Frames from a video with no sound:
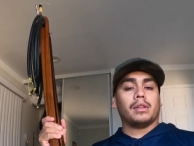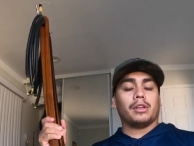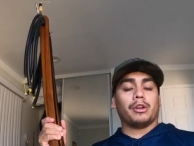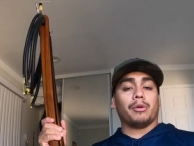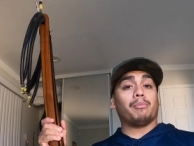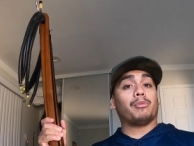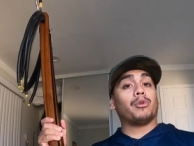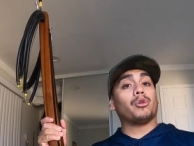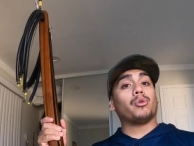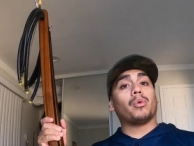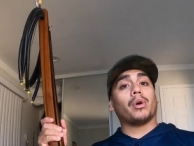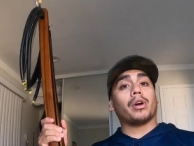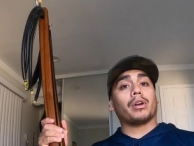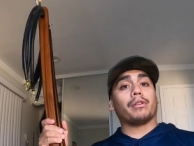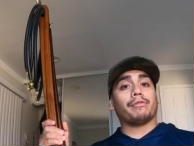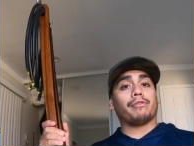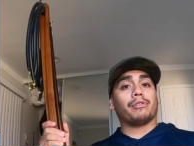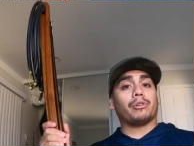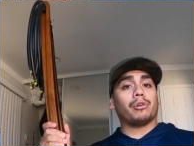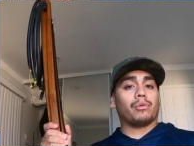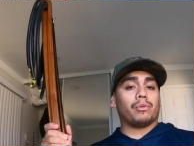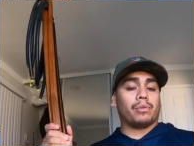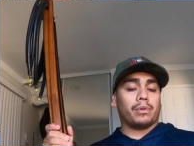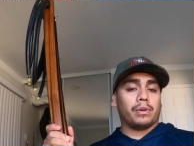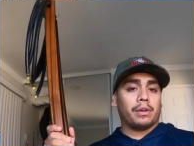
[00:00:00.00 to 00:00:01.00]
your blue water
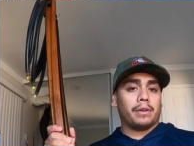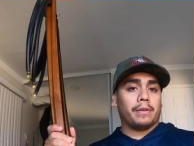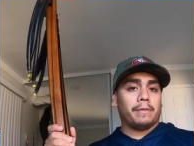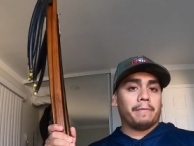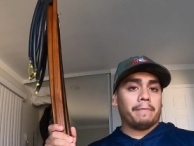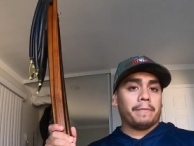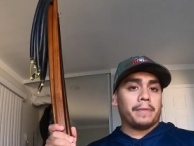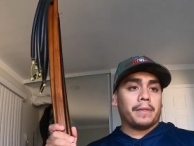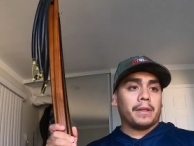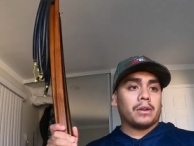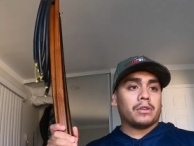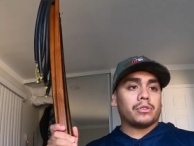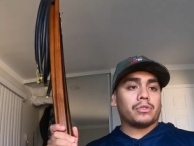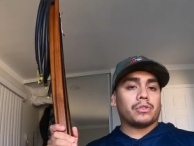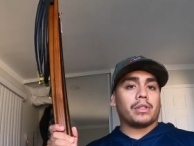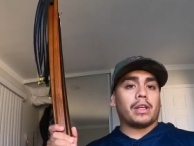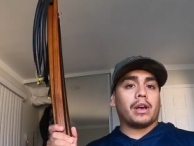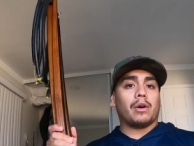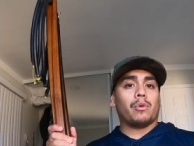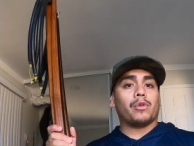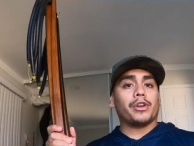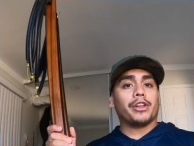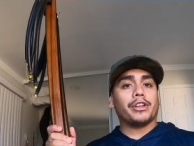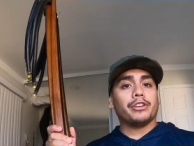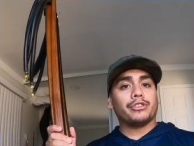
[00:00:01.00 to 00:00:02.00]
float, So
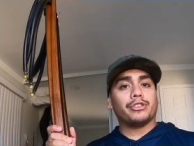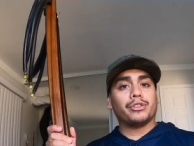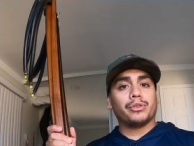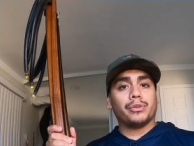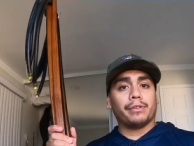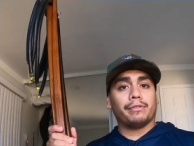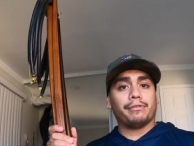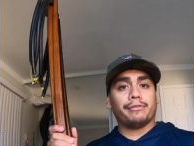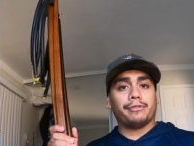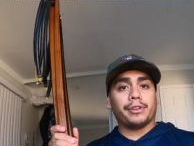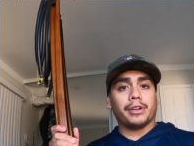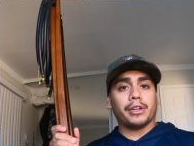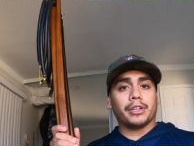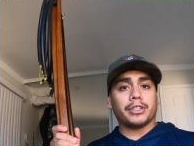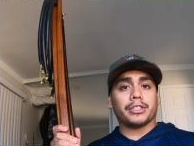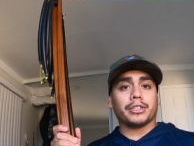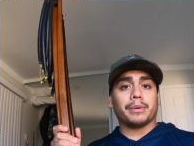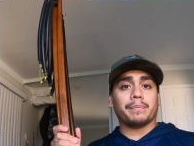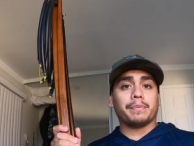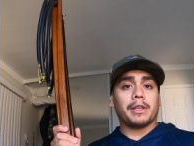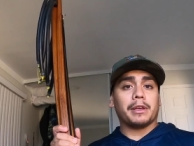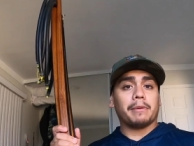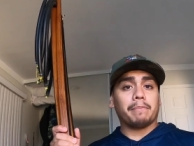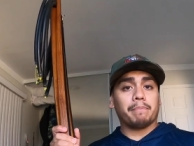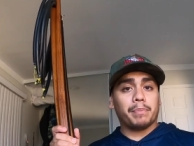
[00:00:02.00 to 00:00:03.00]
that when you shoot a fish,
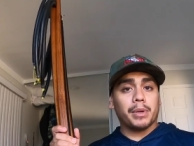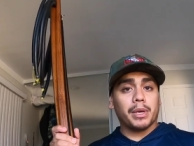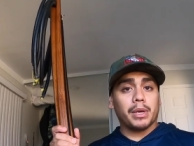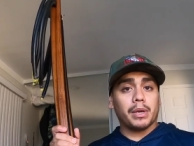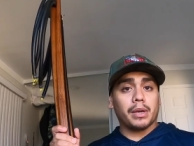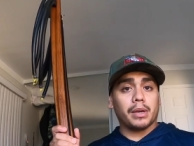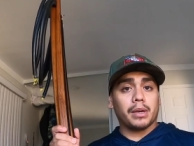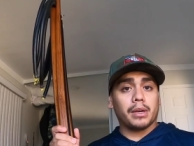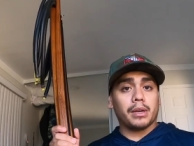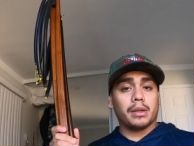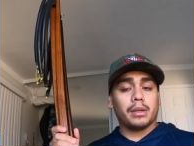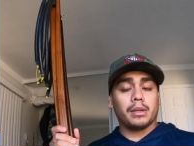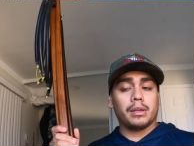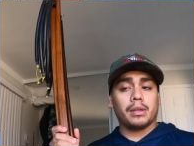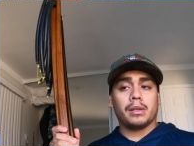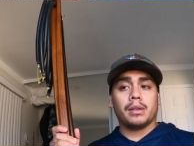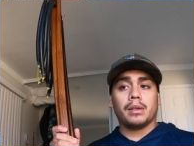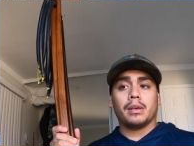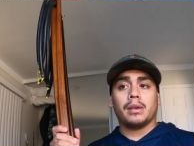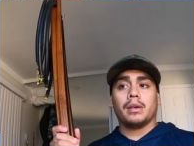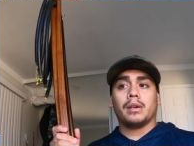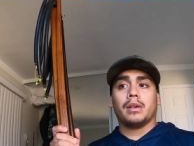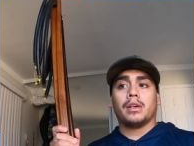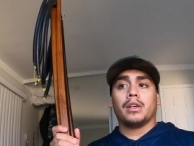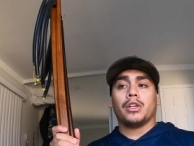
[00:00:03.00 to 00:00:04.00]
something big,
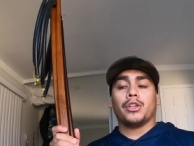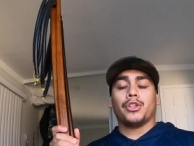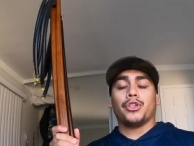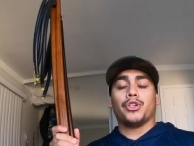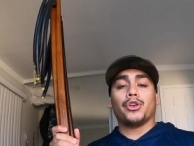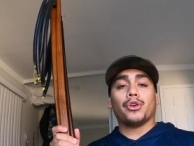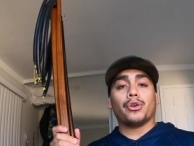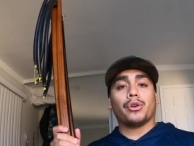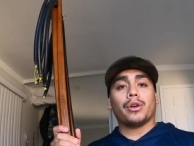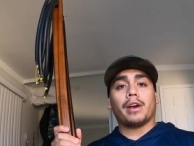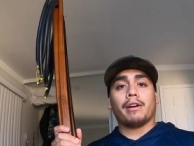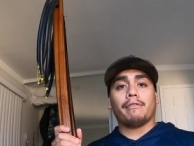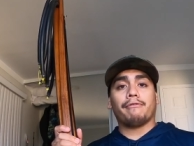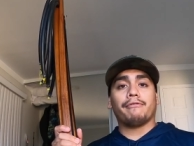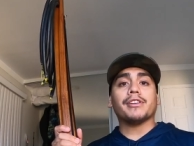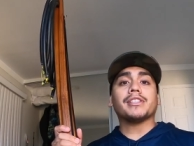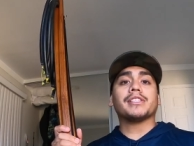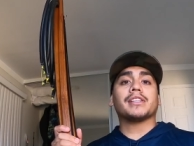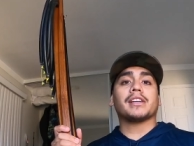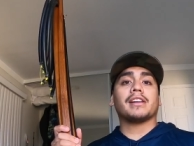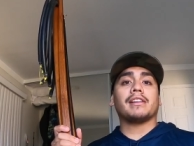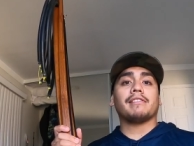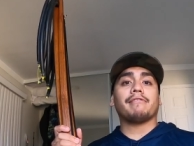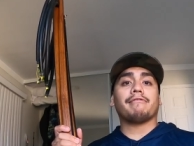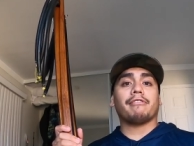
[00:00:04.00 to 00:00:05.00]
you're not
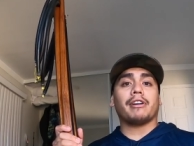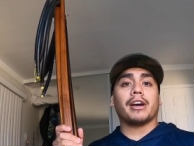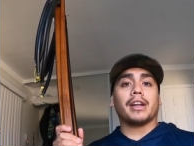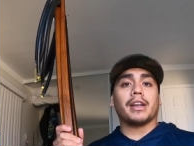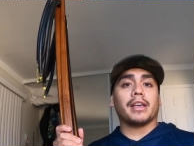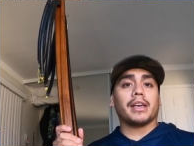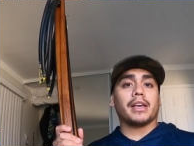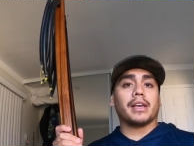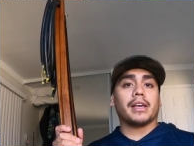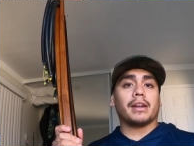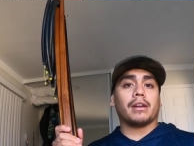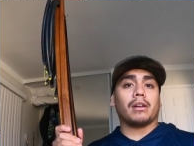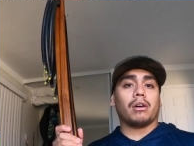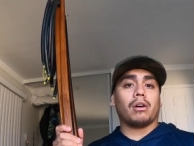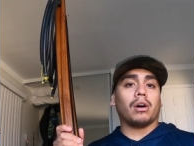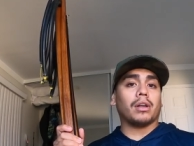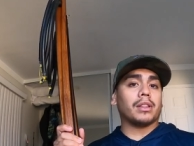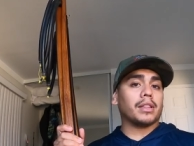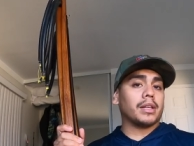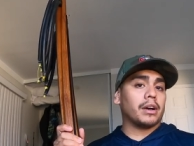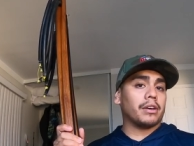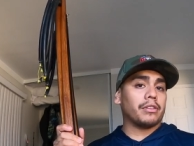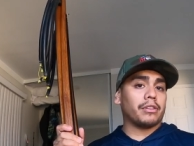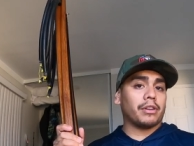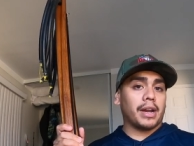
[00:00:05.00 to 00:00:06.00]
physically fighting it
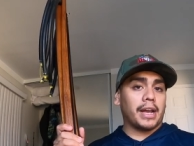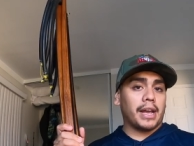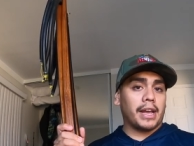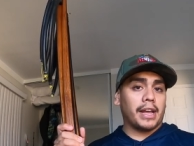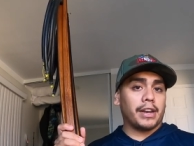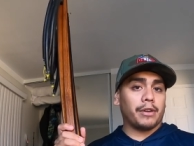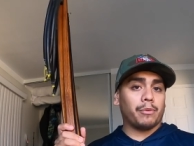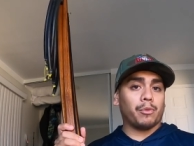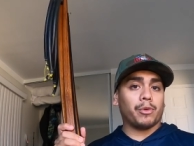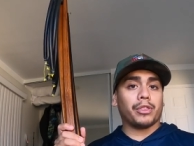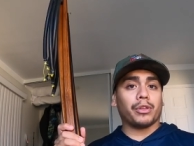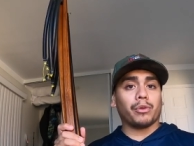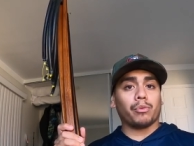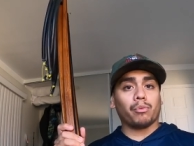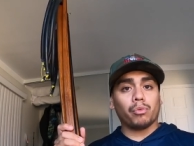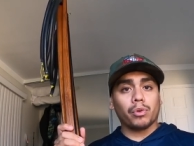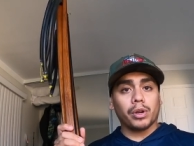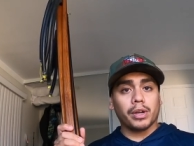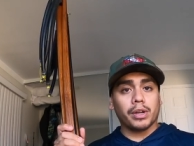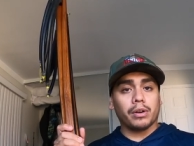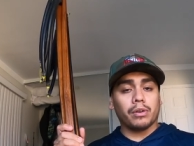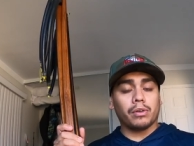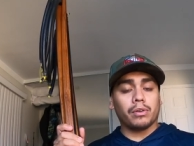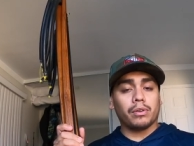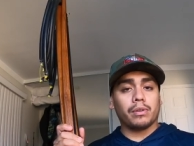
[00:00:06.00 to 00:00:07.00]
on the other end with a
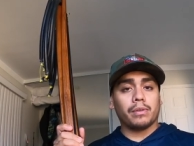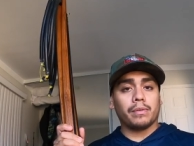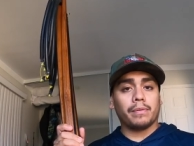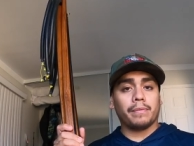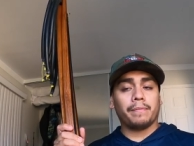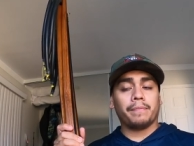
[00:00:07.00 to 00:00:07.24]
reel.